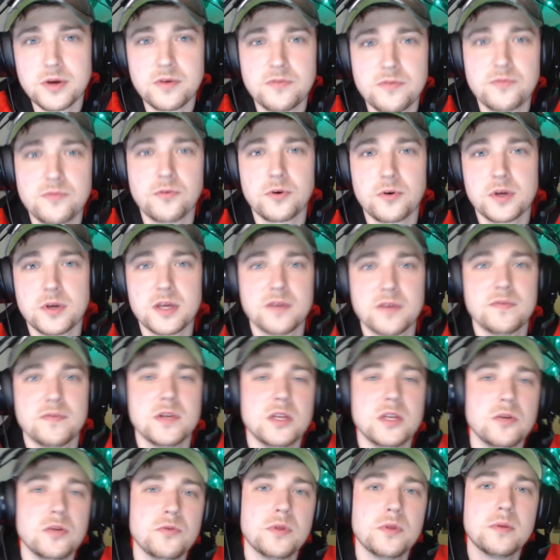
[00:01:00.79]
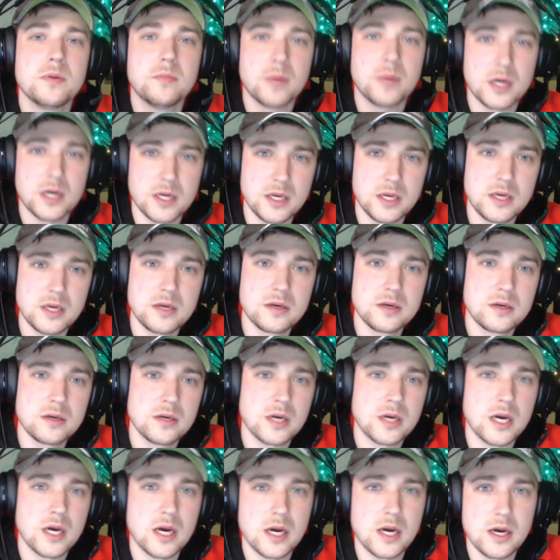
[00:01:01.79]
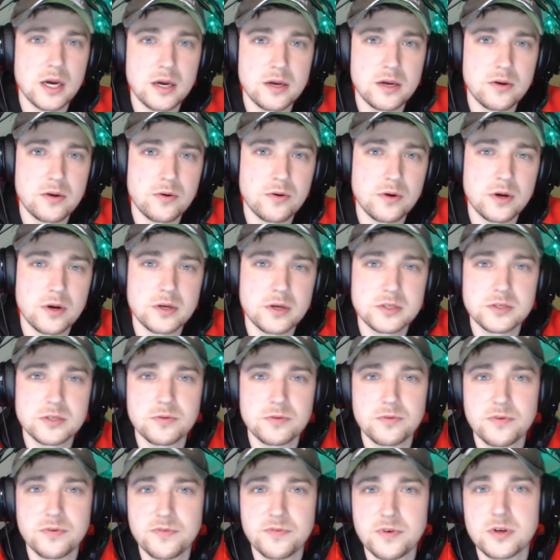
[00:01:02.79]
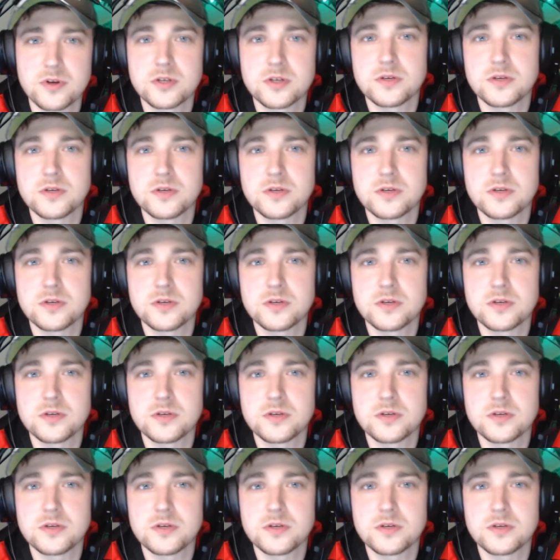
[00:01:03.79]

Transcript: for giving you the money, or also referred to